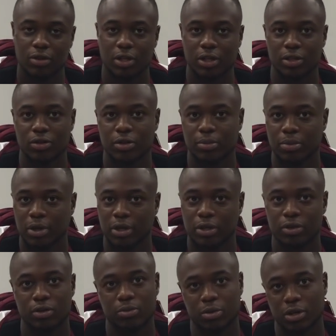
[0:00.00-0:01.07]
Like, you can play,
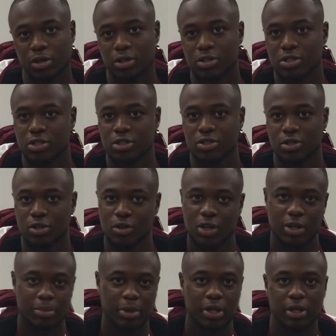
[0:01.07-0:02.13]
you a baller. Just go
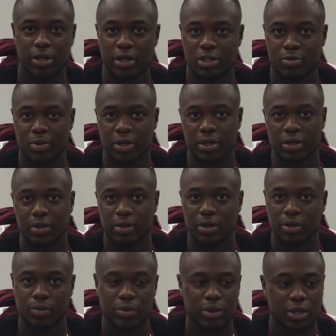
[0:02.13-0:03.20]
out and make the next play.
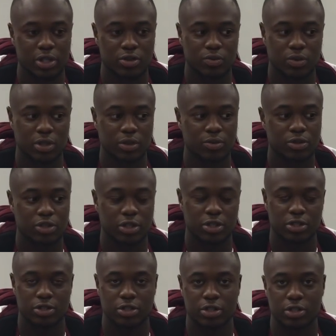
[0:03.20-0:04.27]
And that's one thing we try to
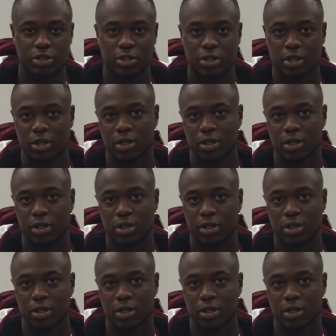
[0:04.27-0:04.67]
stress.